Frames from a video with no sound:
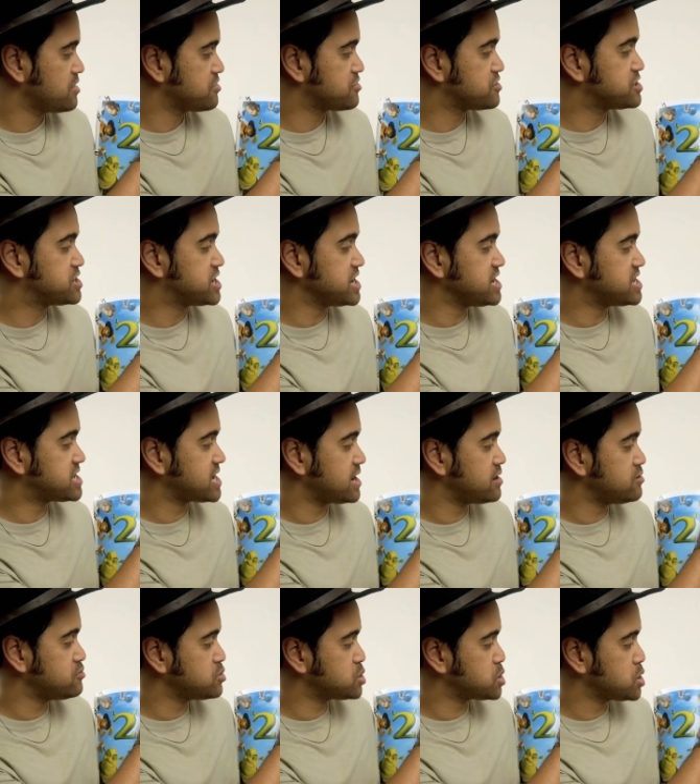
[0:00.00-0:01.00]
the
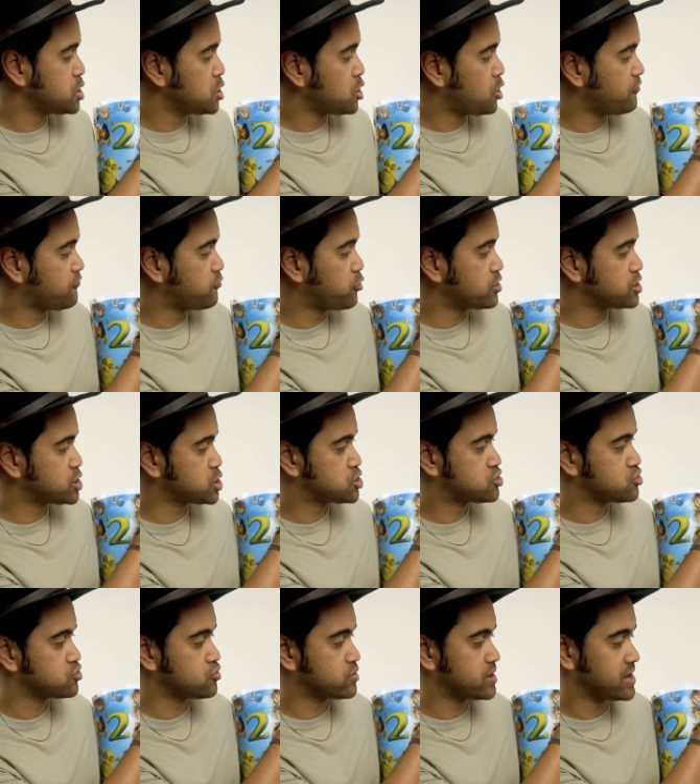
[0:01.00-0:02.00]
details of what is
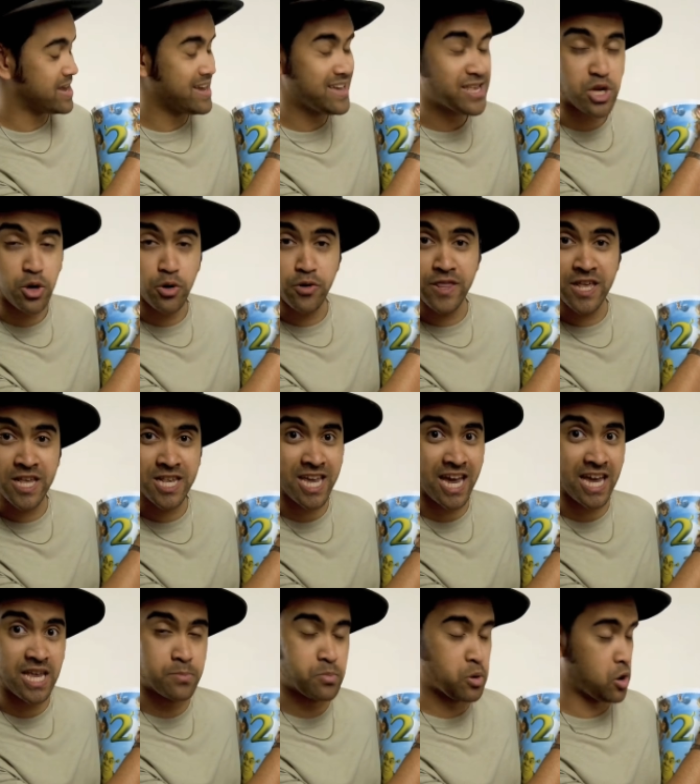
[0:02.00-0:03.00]
drawn here, so in this
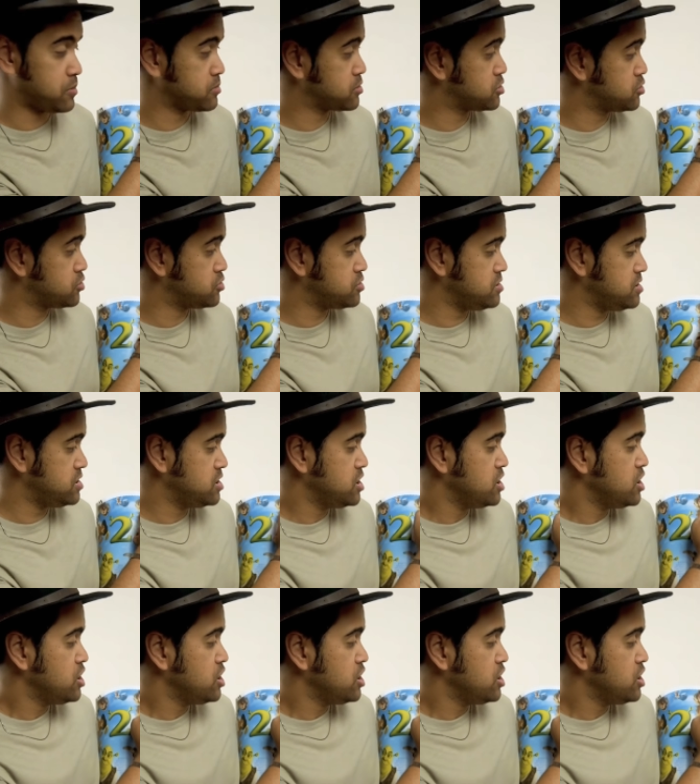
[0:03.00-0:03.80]
case popcorn.